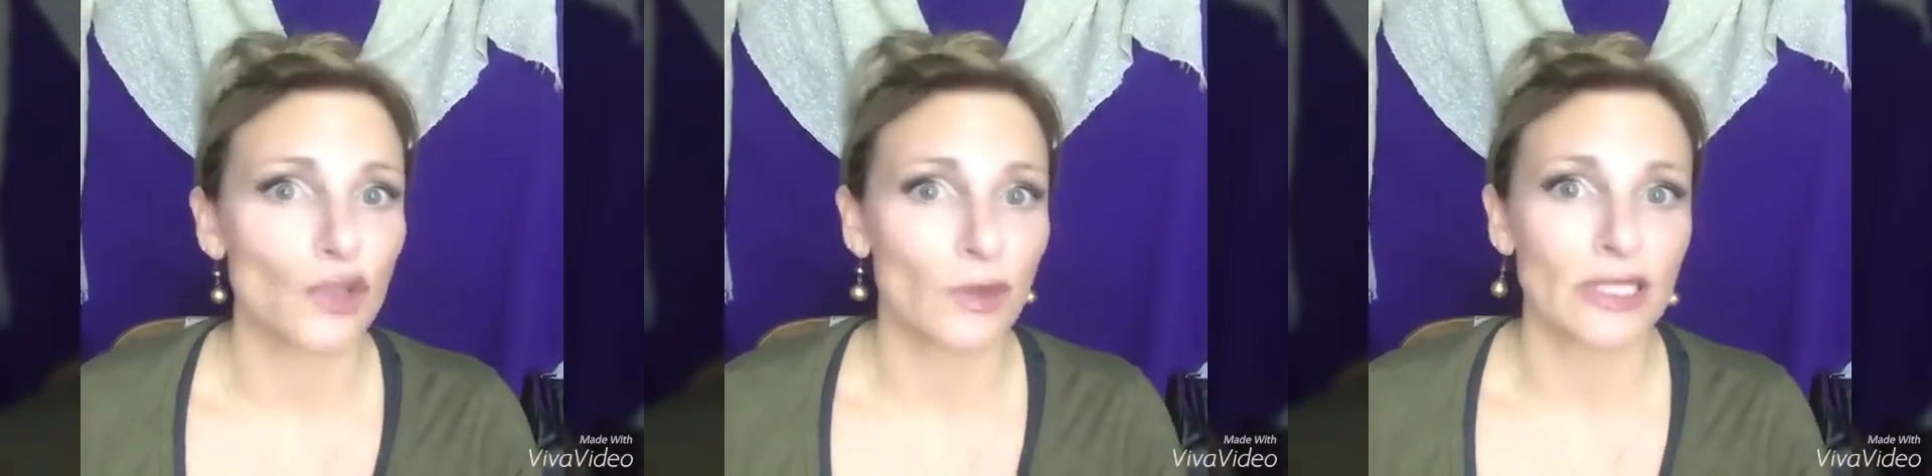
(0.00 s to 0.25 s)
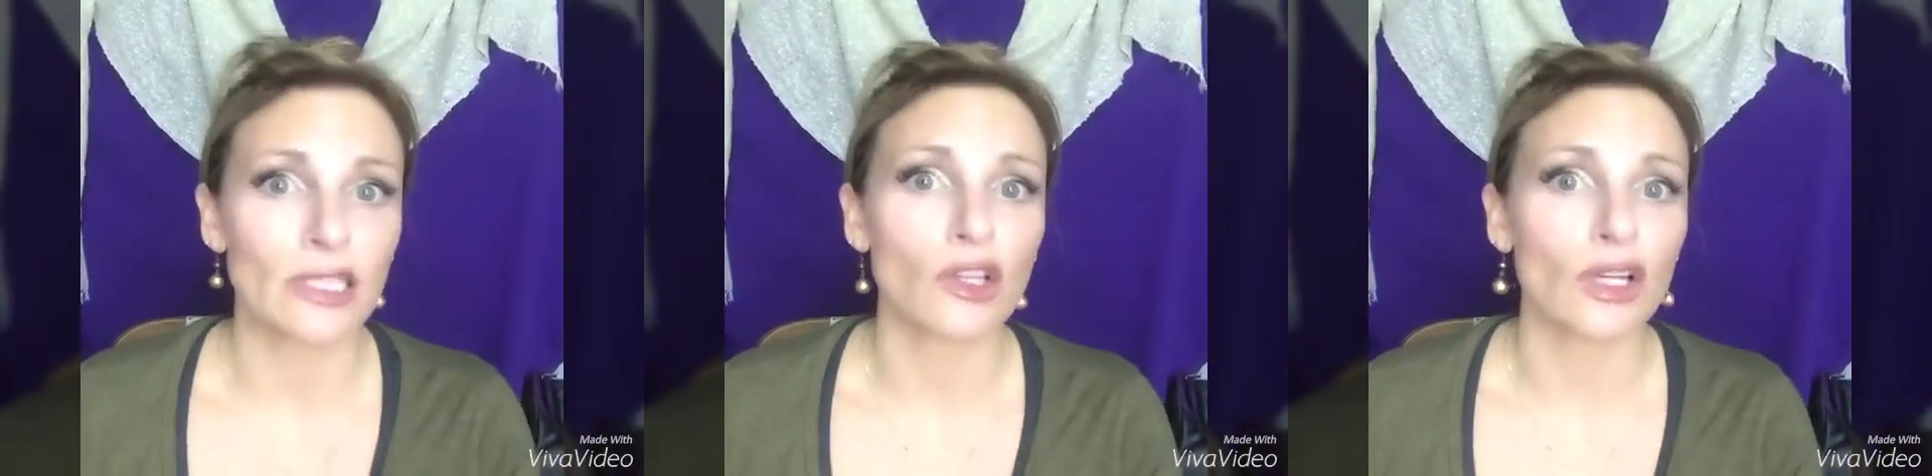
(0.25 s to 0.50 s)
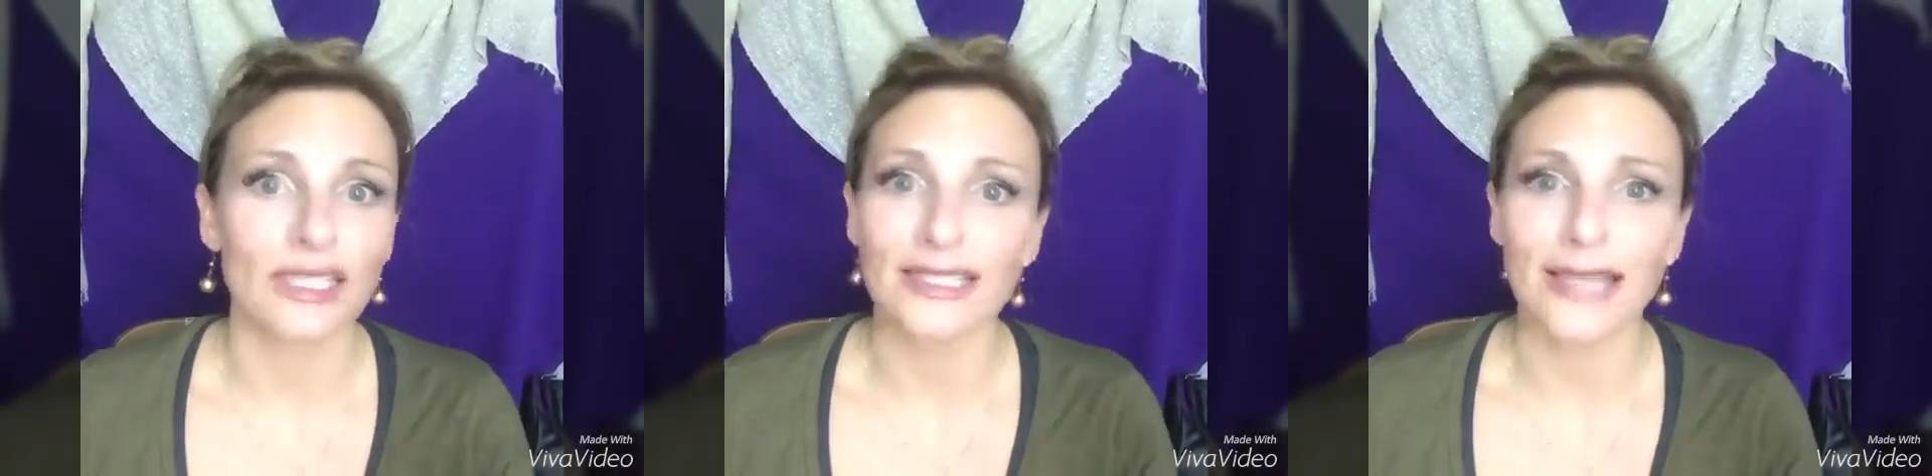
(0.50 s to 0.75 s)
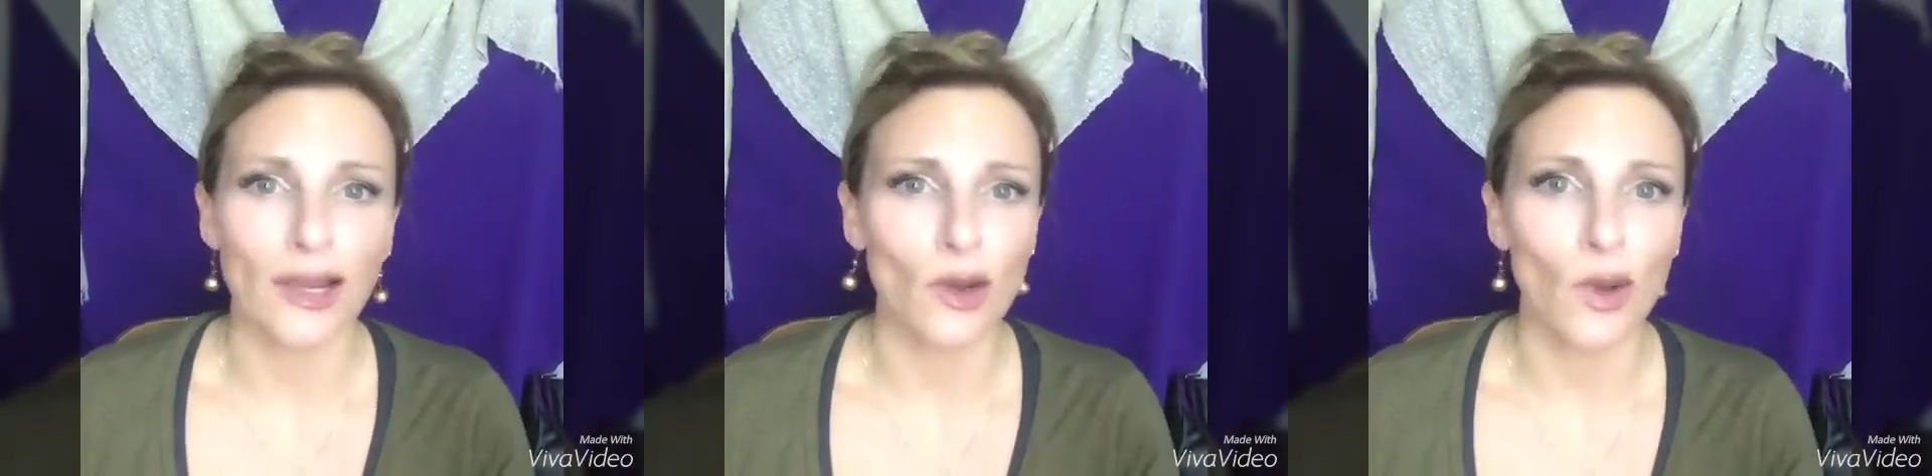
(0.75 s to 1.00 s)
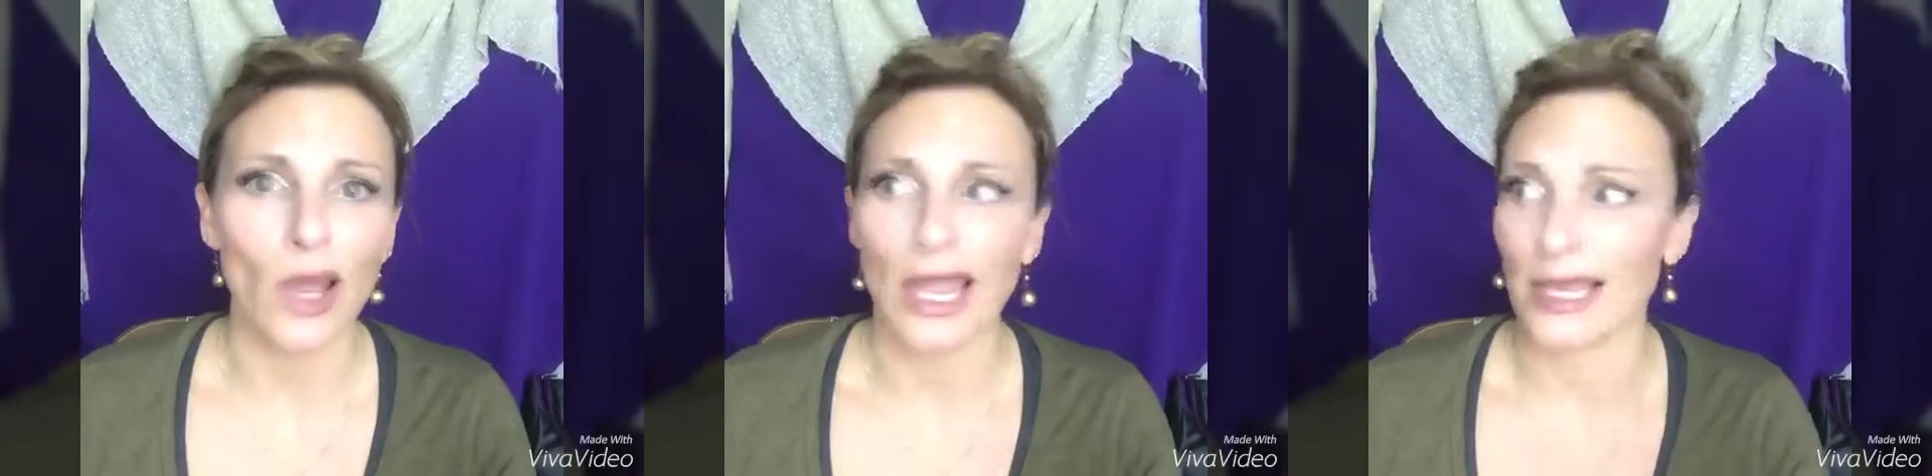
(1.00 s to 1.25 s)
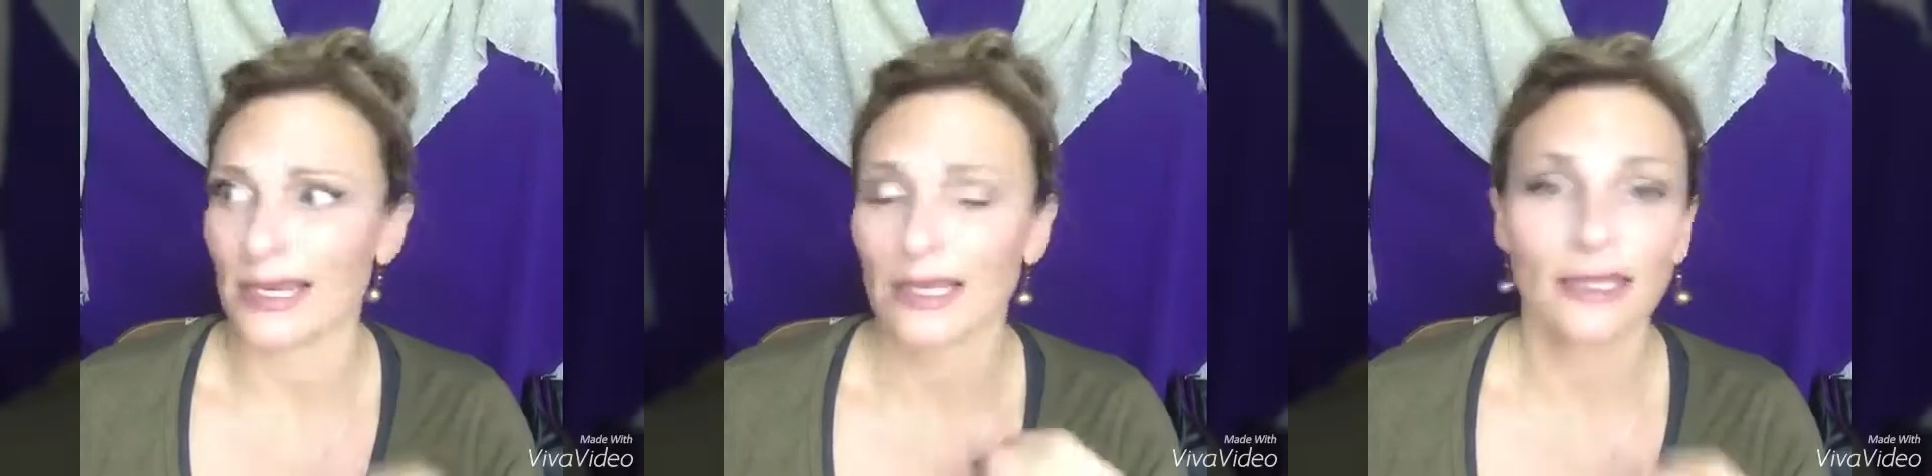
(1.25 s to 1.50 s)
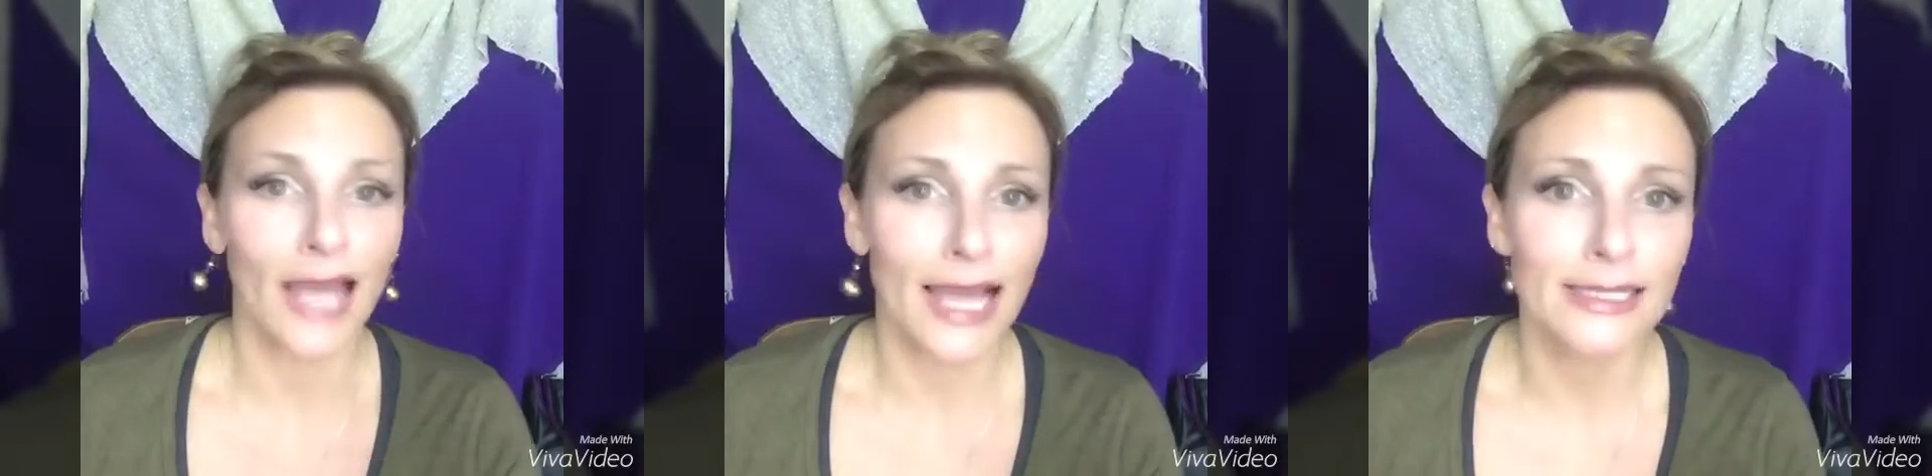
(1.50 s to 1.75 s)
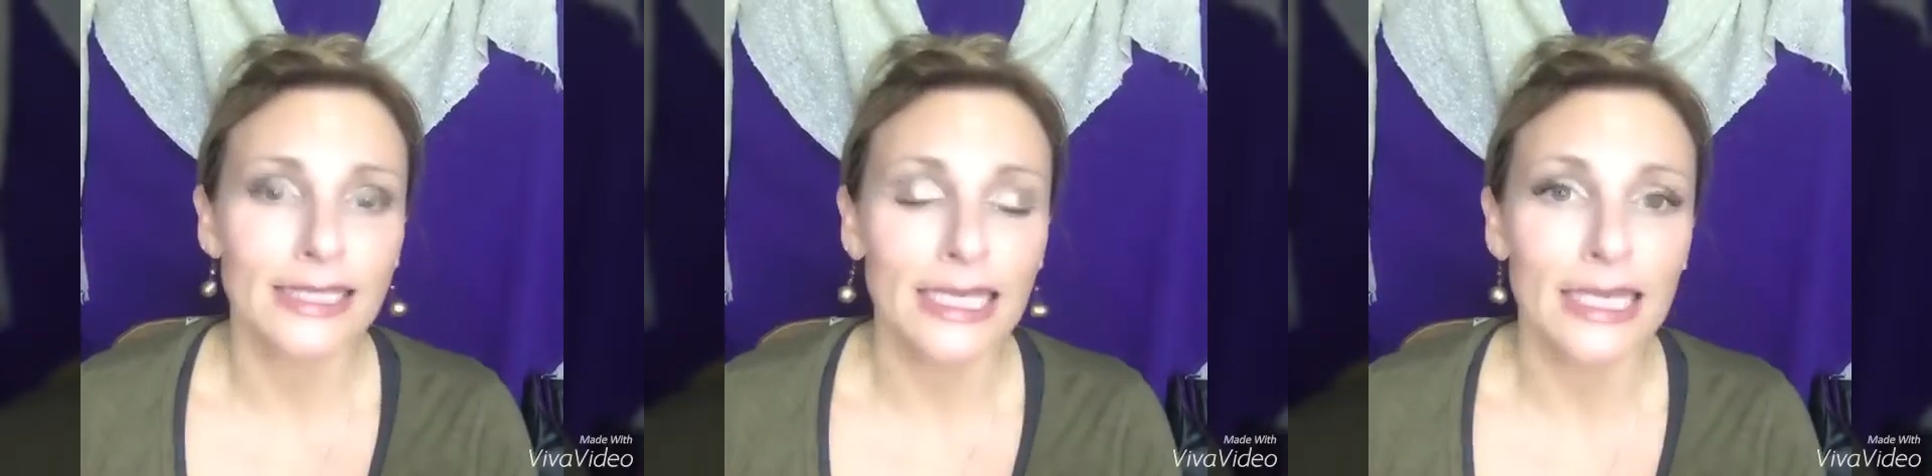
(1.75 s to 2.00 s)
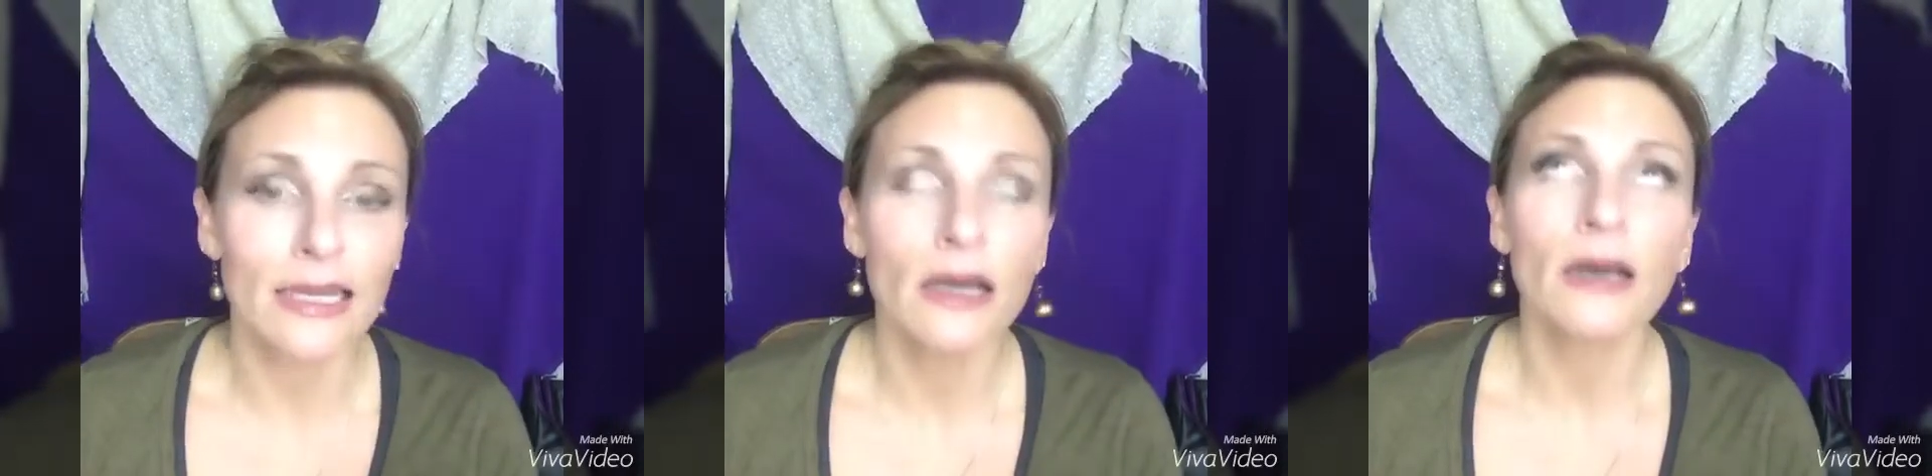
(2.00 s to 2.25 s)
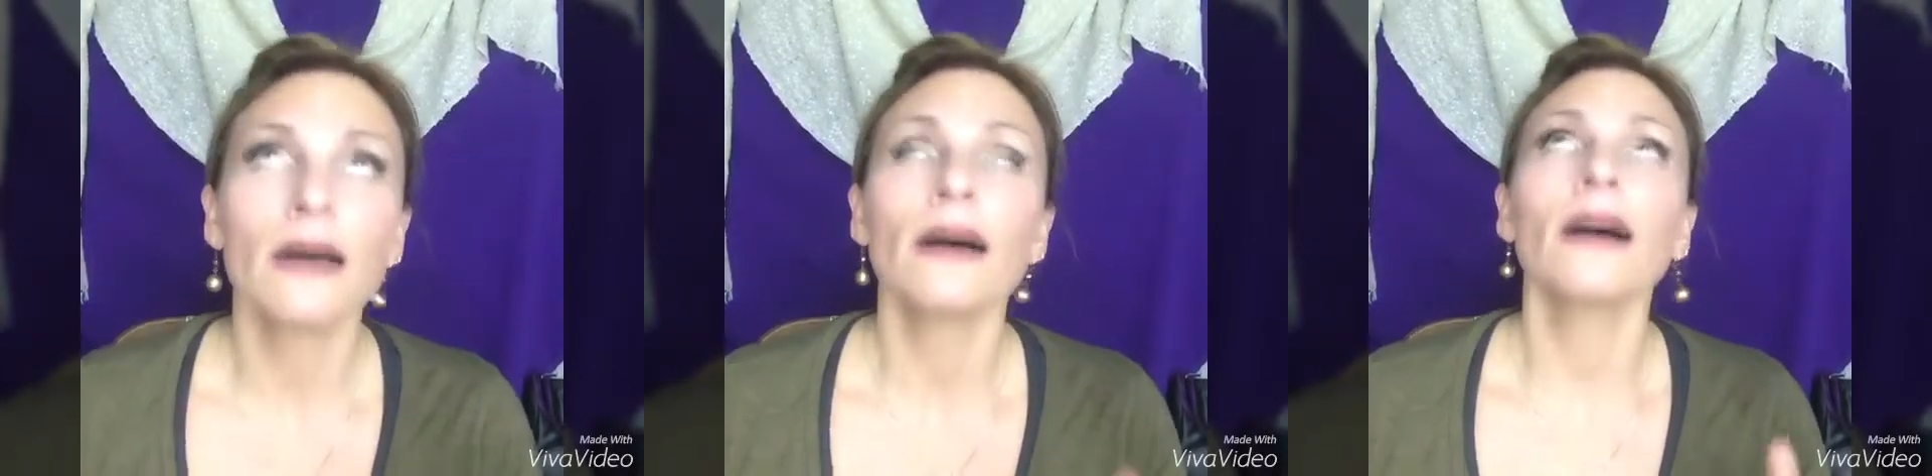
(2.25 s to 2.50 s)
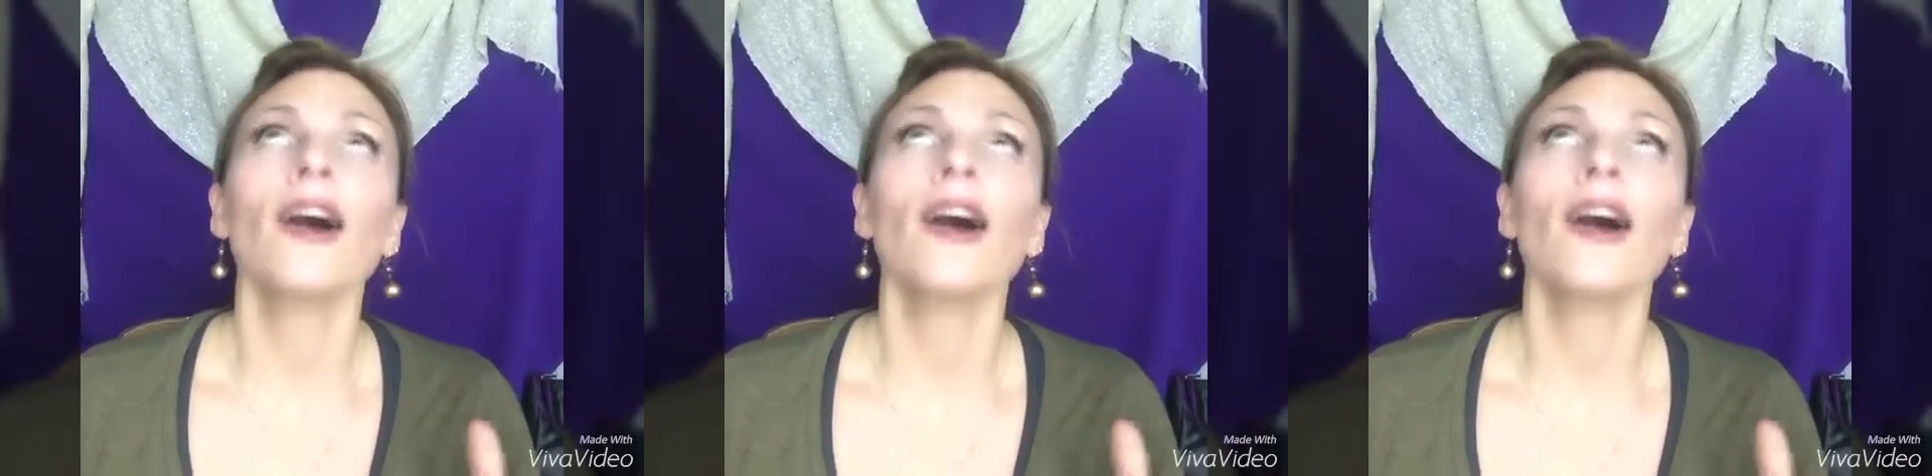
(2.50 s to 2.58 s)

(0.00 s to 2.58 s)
and you just want it to look subtle and classy,